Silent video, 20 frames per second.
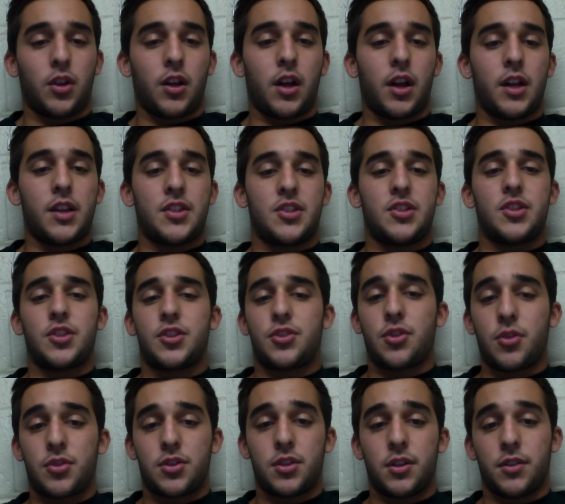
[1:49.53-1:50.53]
And it's a
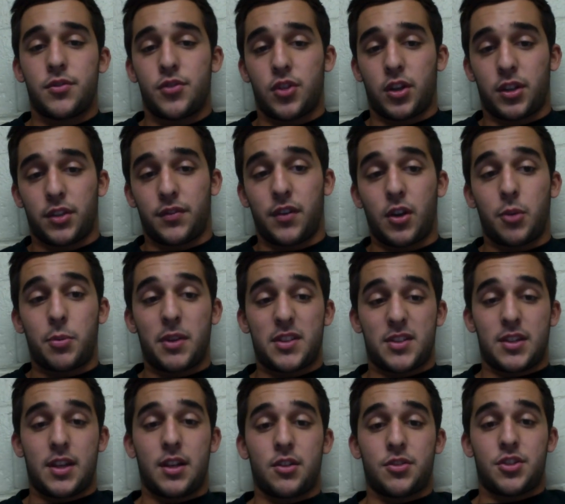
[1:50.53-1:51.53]
dissociative drug developed as
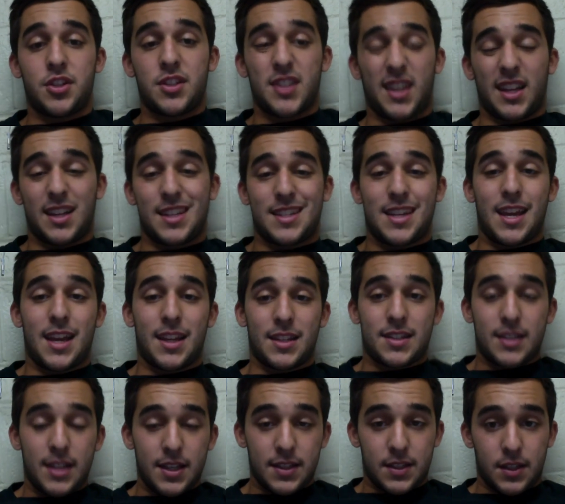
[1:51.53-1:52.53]
an analgesic
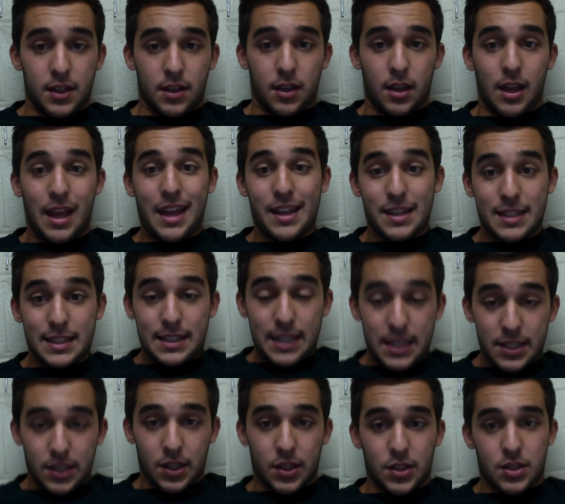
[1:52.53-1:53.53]
and anesthetic,